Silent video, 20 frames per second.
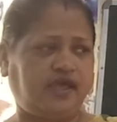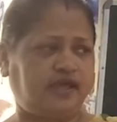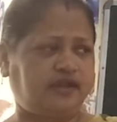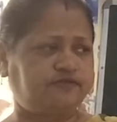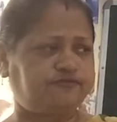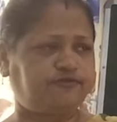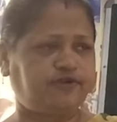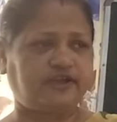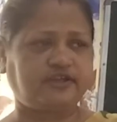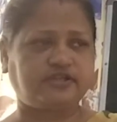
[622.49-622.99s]

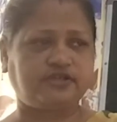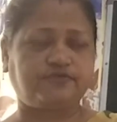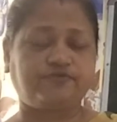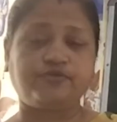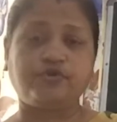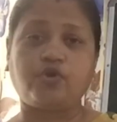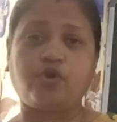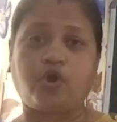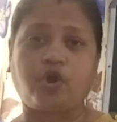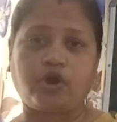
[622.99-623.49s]
In fact,
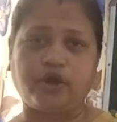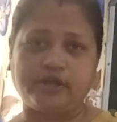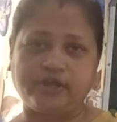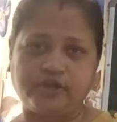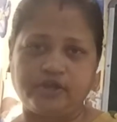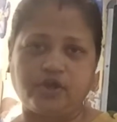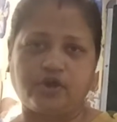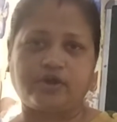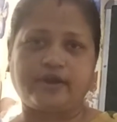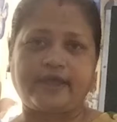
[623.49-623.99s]
if you oil
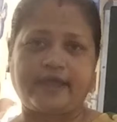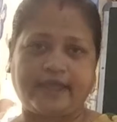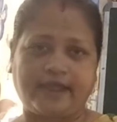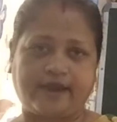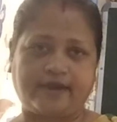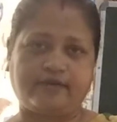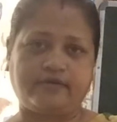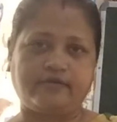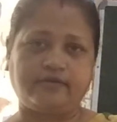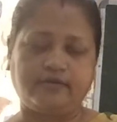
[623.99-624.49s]
your
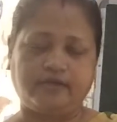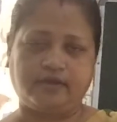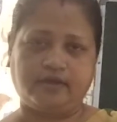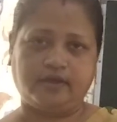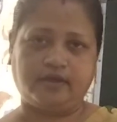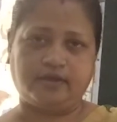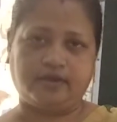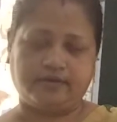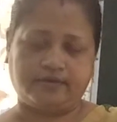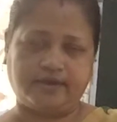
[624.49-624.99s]
hair,
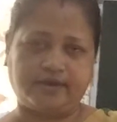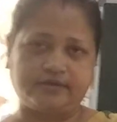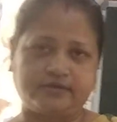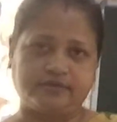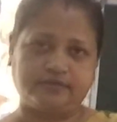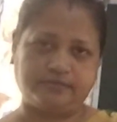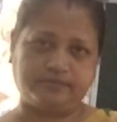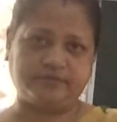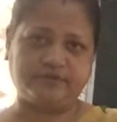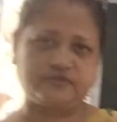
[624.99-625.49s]
that
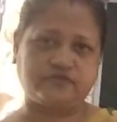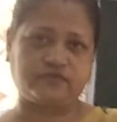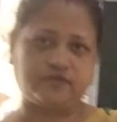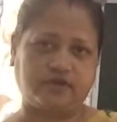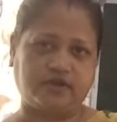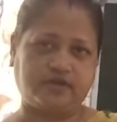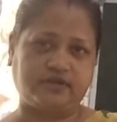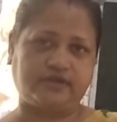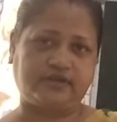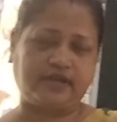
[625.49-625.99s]

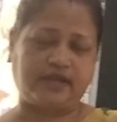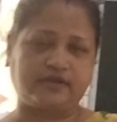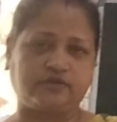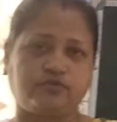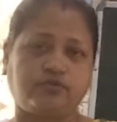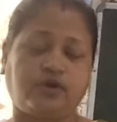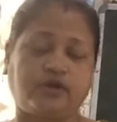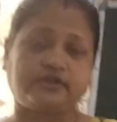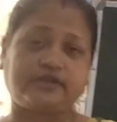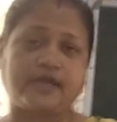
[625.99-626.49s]

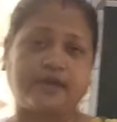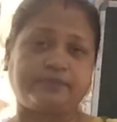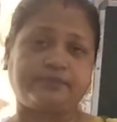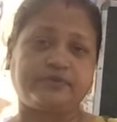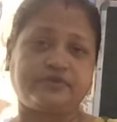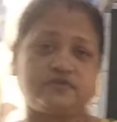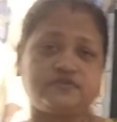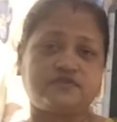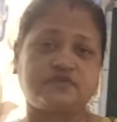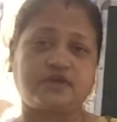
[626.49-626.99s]
what
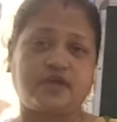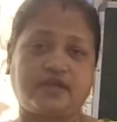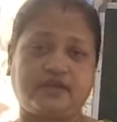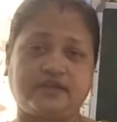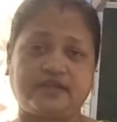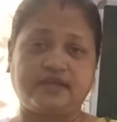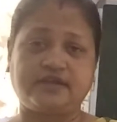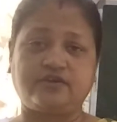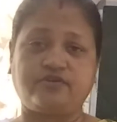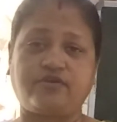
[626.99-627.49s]
happens,
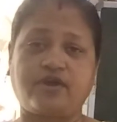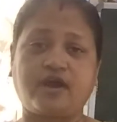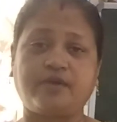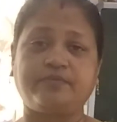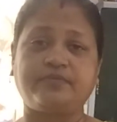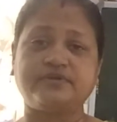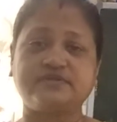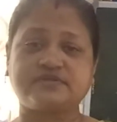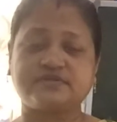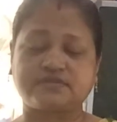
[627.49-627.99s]
and then
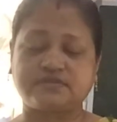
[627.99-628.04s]
rub